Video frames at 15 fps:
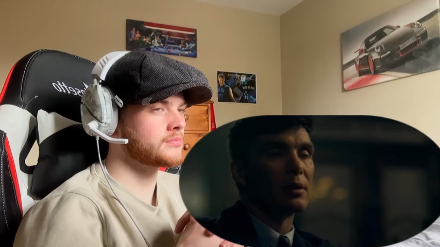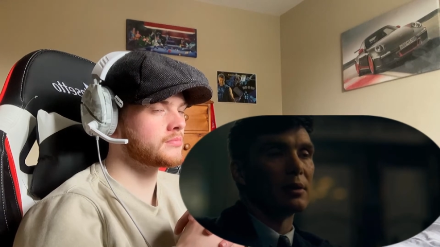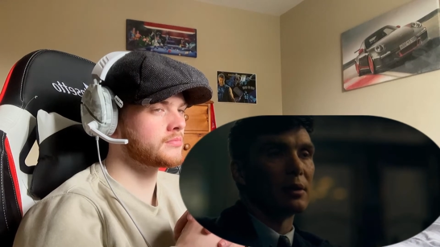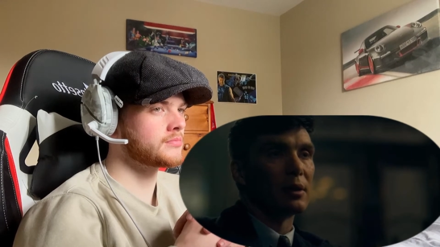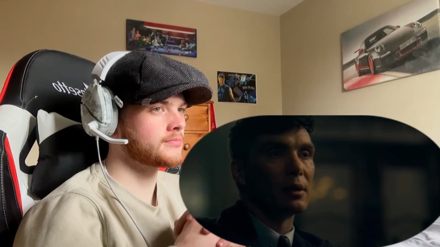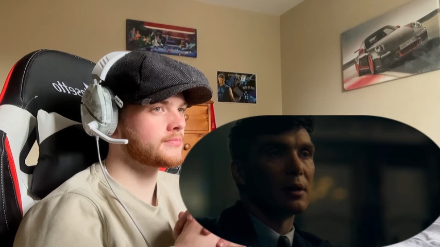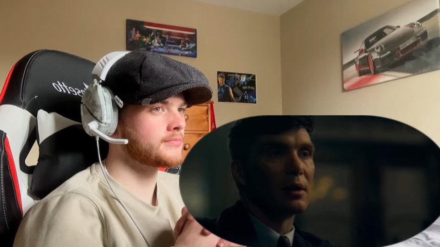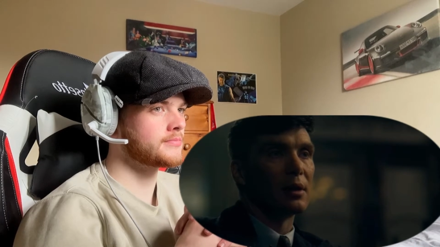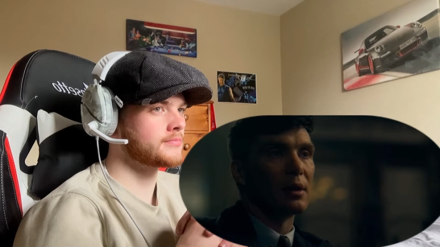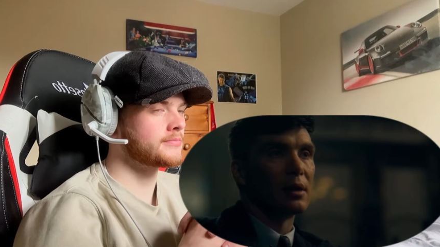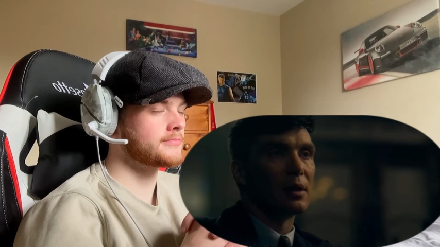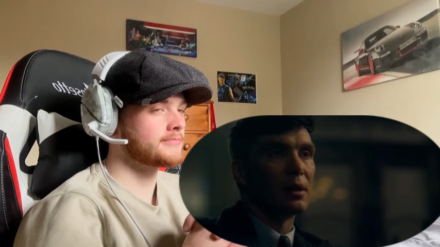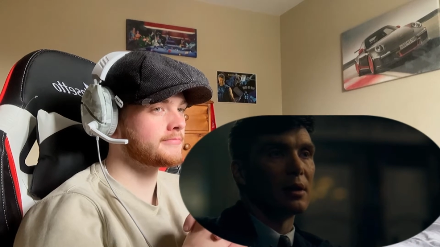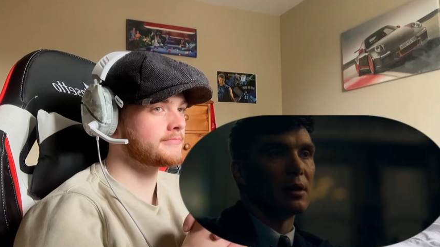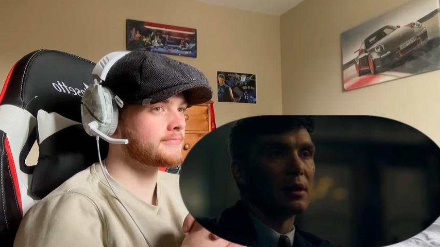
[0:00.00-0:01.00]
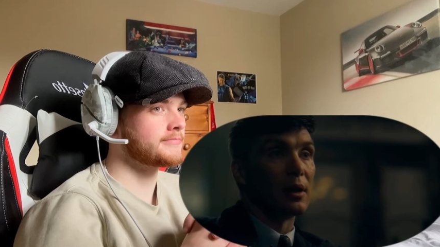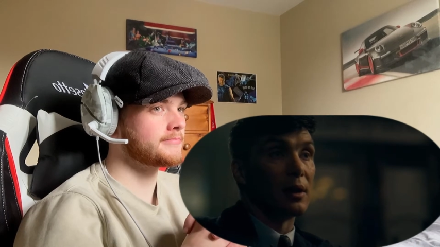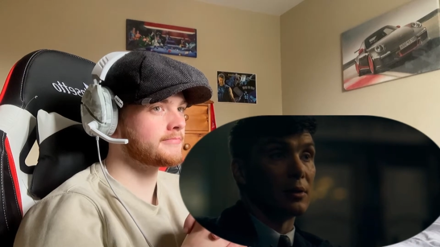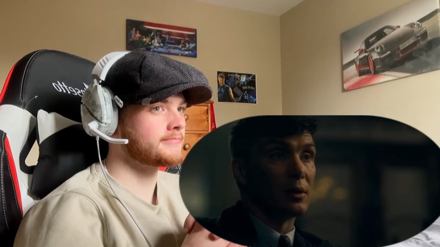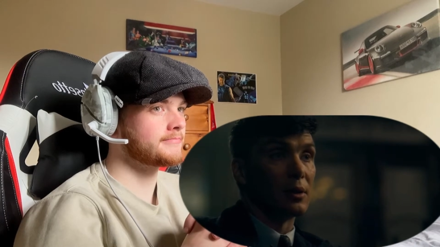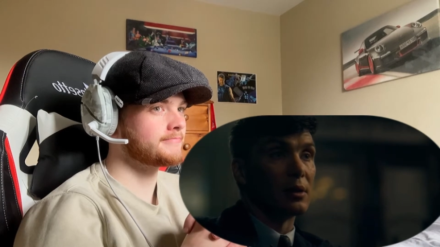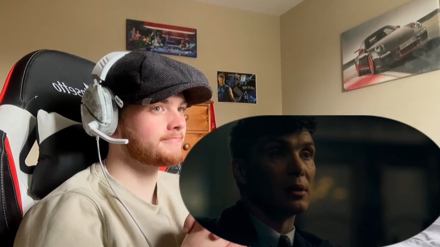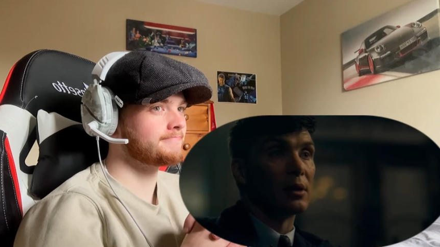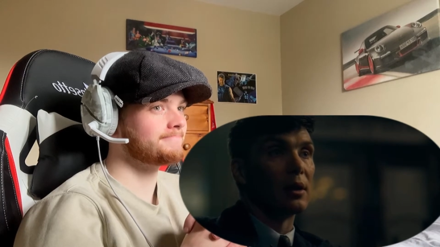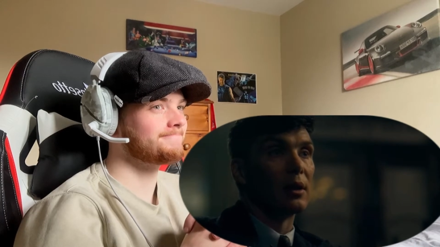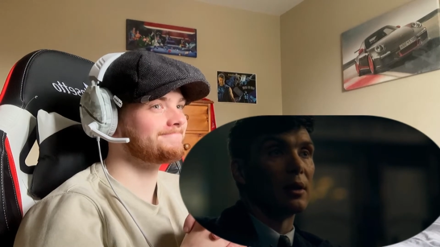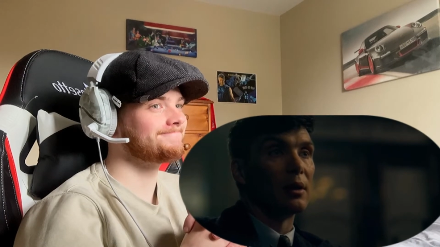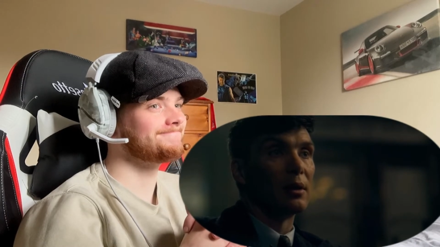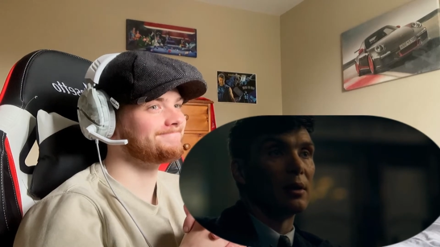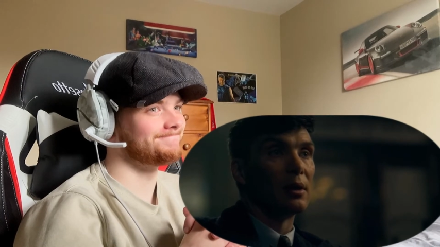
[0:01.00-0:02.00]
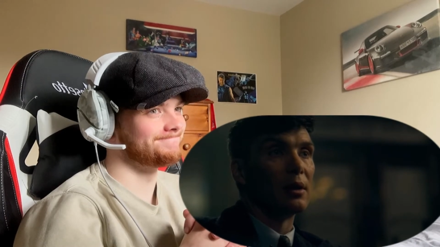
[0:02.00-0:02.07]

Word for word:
Speaker 1: It goes in a circle.